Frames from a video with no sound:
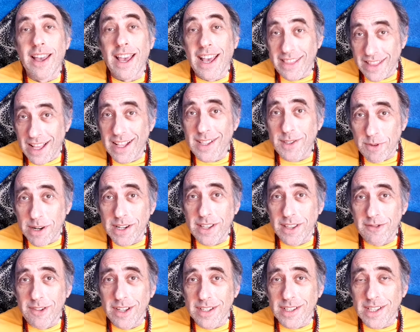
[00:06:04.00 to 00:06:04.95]
And that's one of
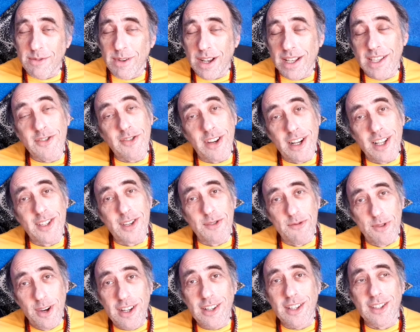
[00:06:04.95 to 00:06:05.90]
the reasons why astrology
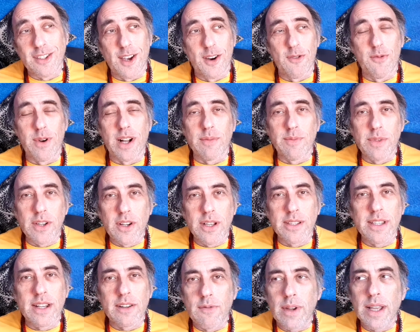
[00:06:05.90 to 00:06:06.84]
works so well,
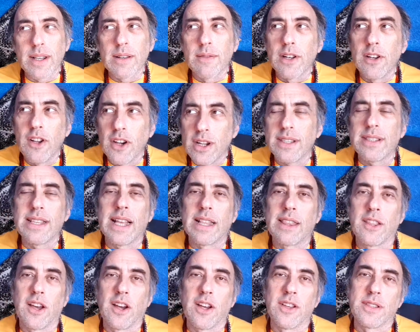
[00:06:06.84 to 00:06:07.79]
because it looks
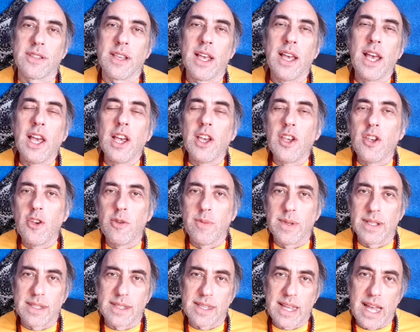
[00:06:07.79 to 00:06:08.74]
at those
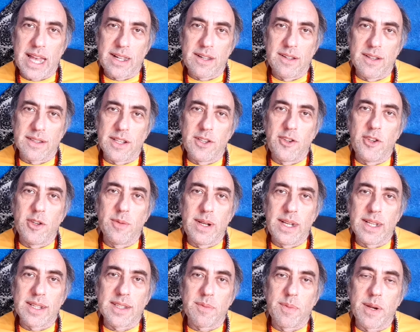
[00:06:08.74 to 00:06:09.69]
human cycles and human
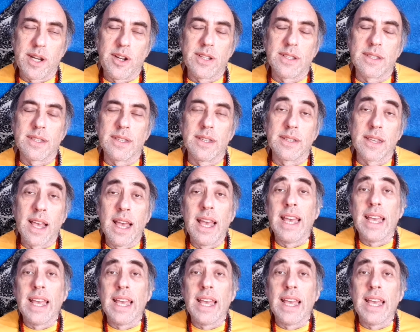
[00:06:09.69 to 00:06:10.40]
experiences